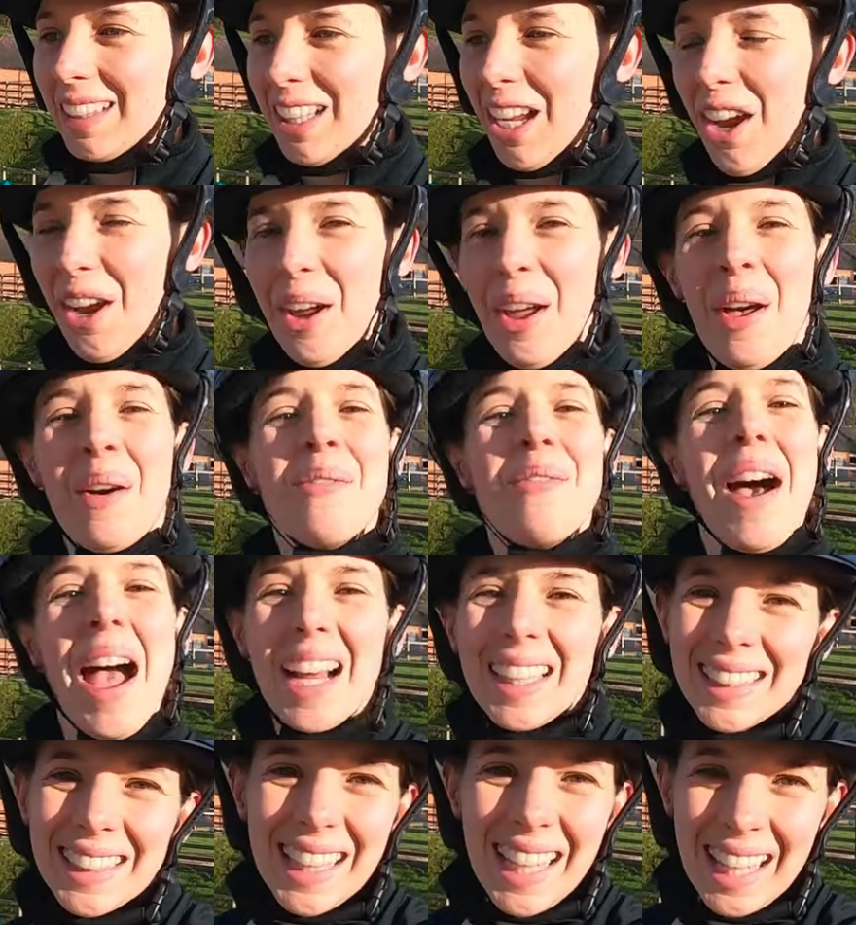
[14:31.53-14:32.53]
So
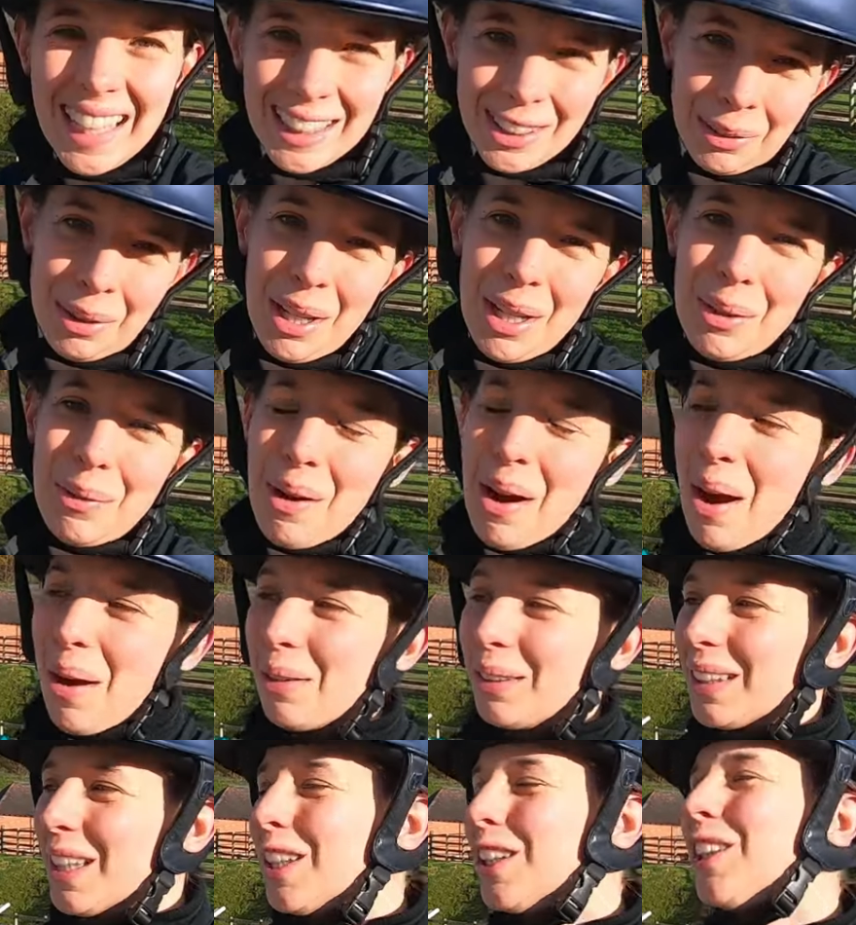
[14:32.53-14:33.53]
back to Kingswood where I
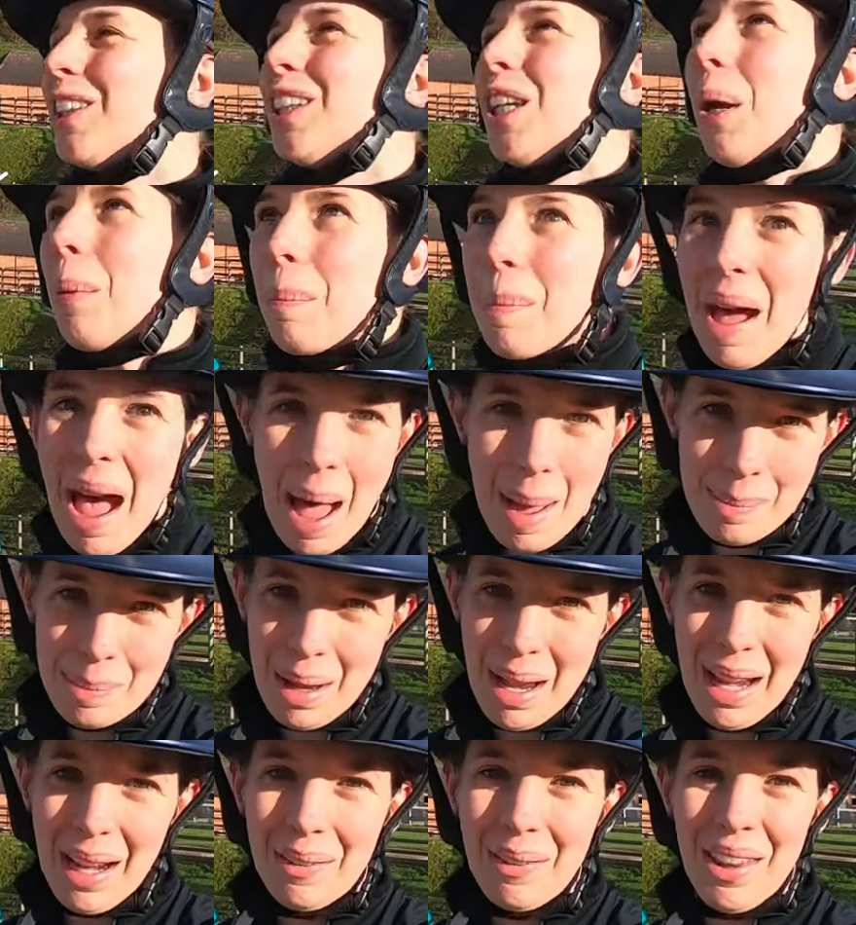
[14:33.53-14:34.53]
was super
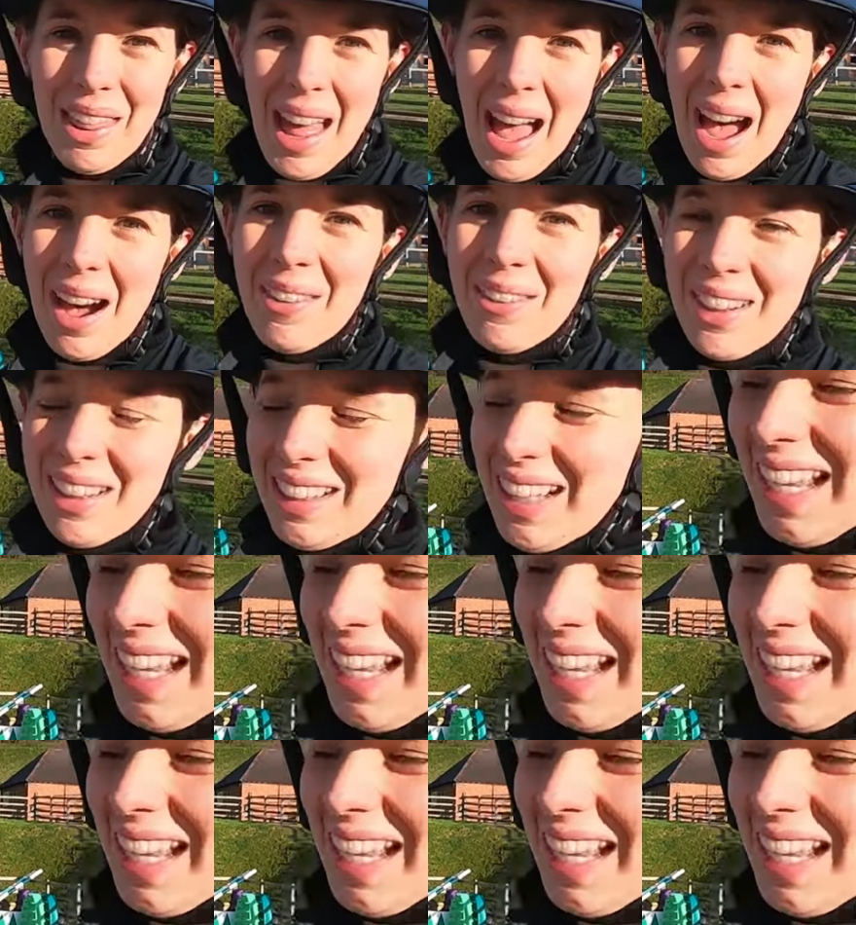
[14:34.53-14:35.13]
happy with how we